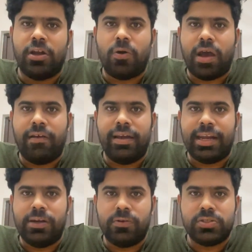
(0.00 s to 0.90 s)
Now, I will
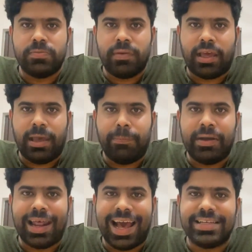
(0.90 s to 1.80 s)
try to keep
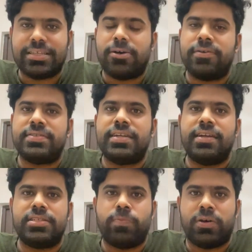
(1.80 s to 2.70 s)
it as constant
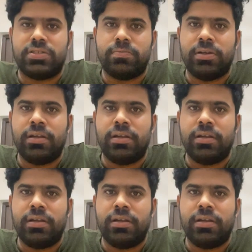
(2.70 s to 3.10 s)
as possible.